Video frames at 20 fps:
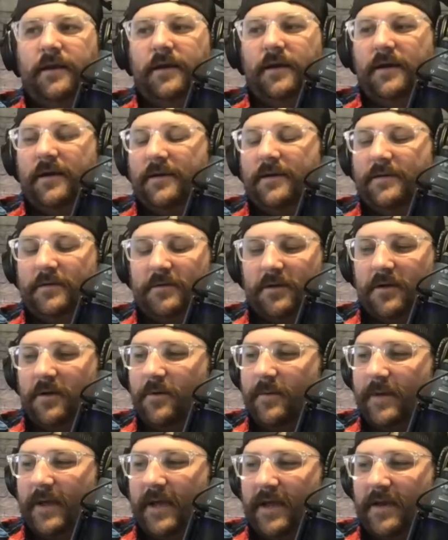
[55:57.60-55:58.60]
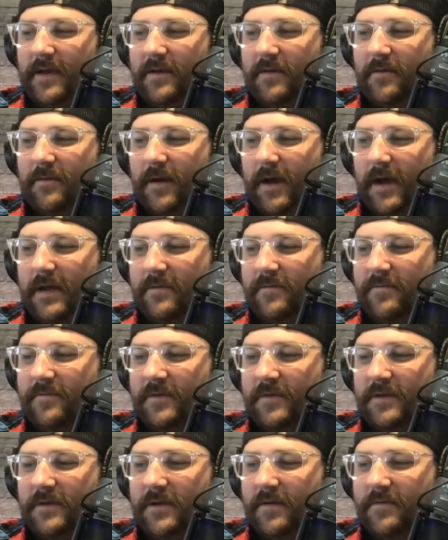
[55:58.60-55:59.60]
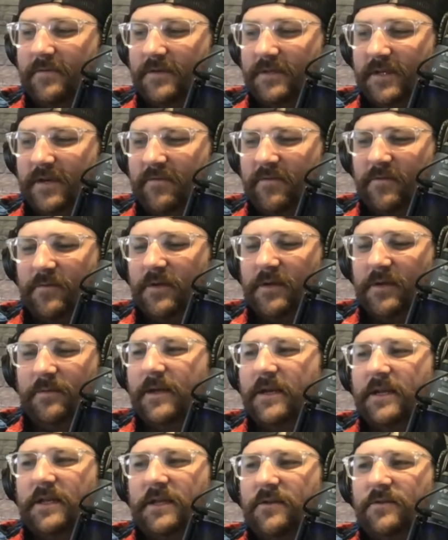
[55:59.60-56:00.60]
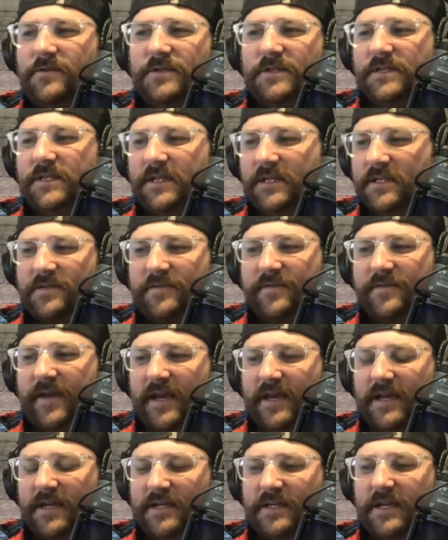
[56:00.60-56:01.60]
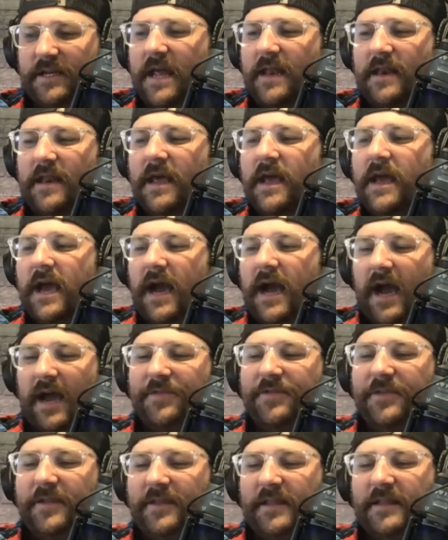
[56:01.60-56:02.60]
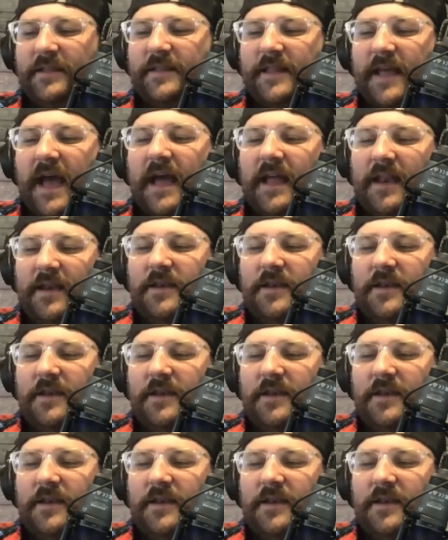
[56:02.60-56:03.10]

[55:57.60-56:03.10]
I don't know, man. I've just never really been a huge Adidas fan, and I think that